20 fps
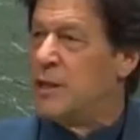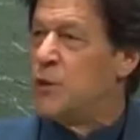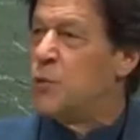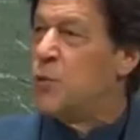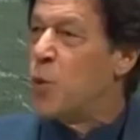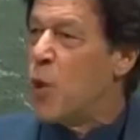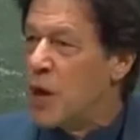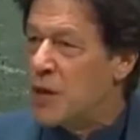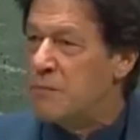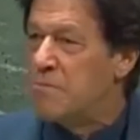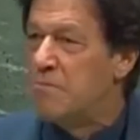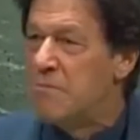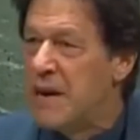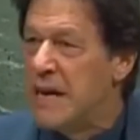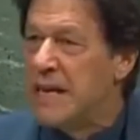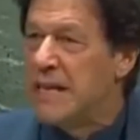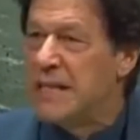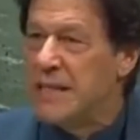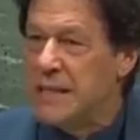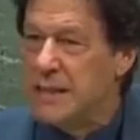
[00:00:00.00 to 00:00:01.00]
what
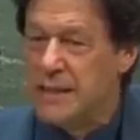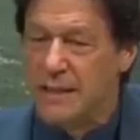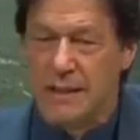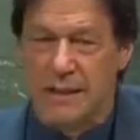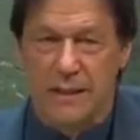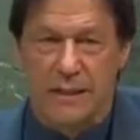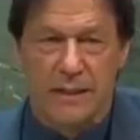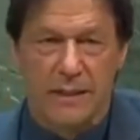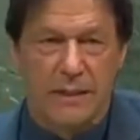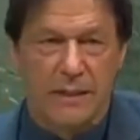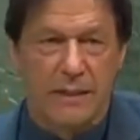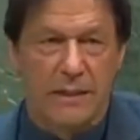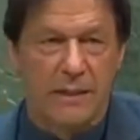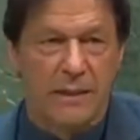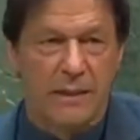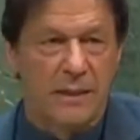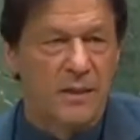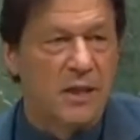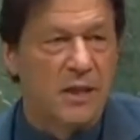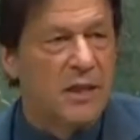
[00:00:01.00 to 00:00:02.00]
murdered
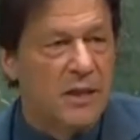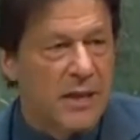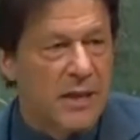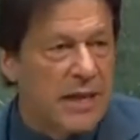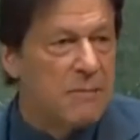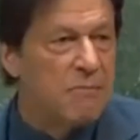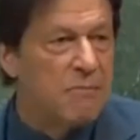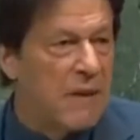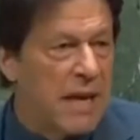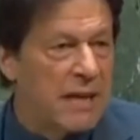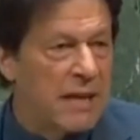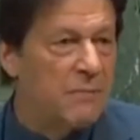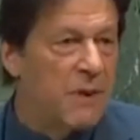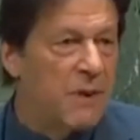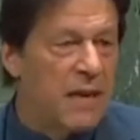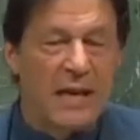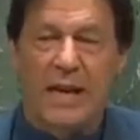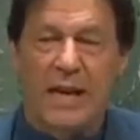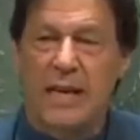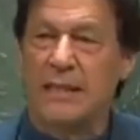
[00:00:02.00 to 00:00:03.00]
the great
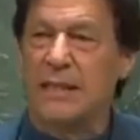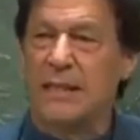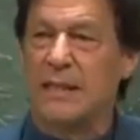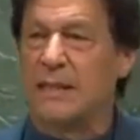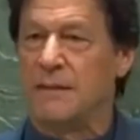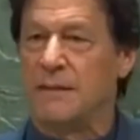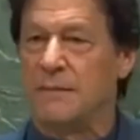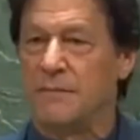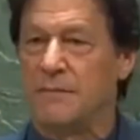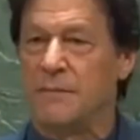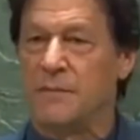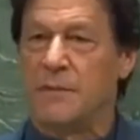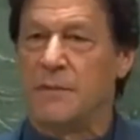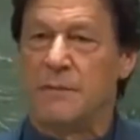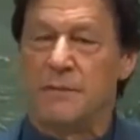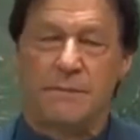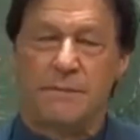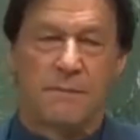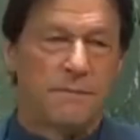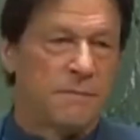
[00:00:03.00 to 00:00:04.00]
Mahatma Gandhi
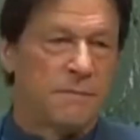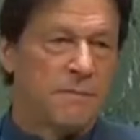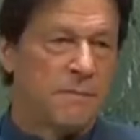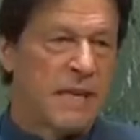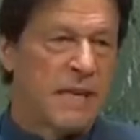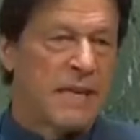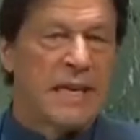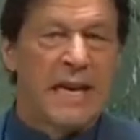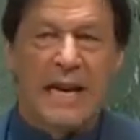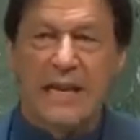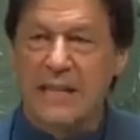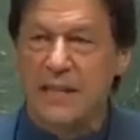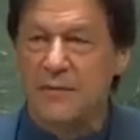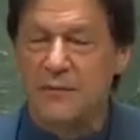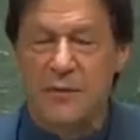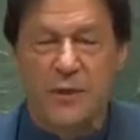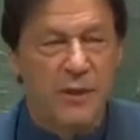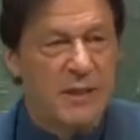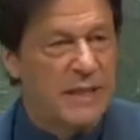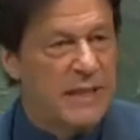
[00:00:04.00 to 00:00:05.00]
in
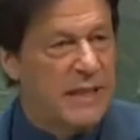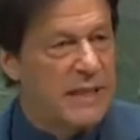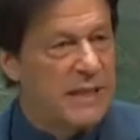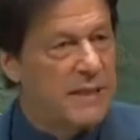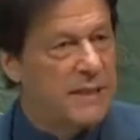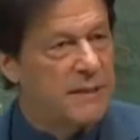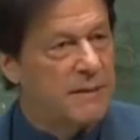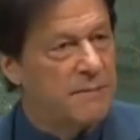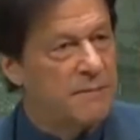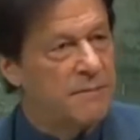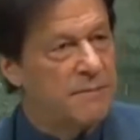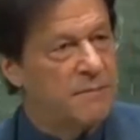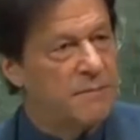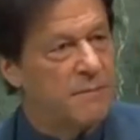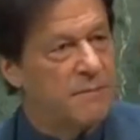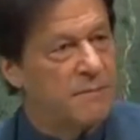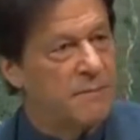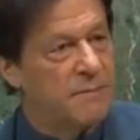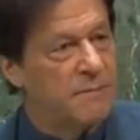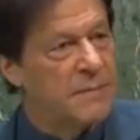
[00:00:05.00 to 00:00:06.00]
1948.
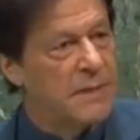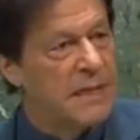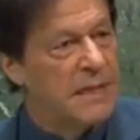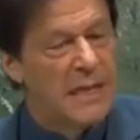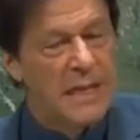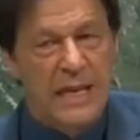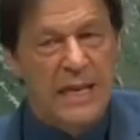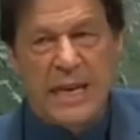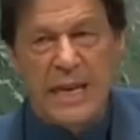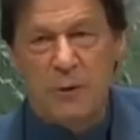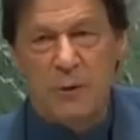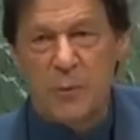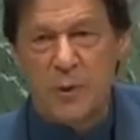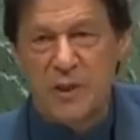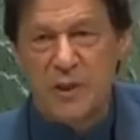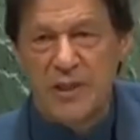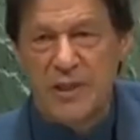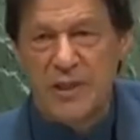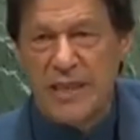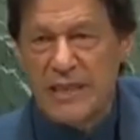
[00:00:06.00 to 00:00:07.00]
It
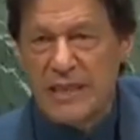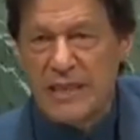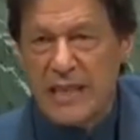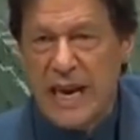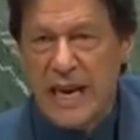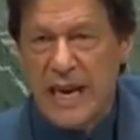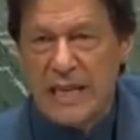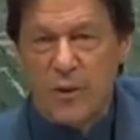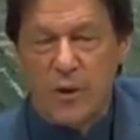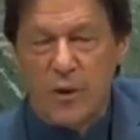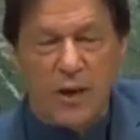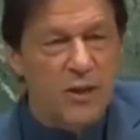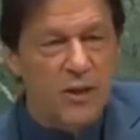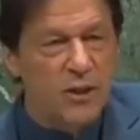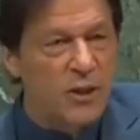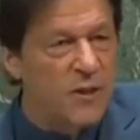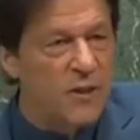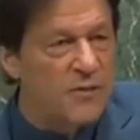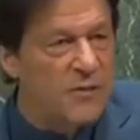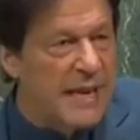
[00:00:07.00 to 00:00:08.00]
was this
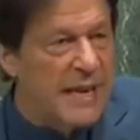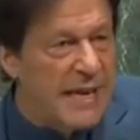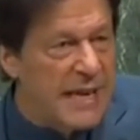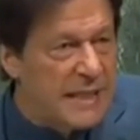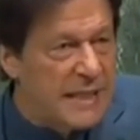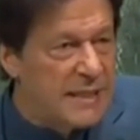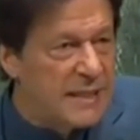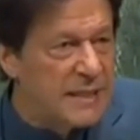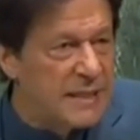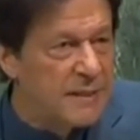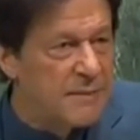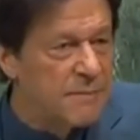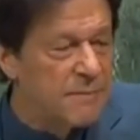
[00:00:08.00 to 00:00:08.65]
ideology of hate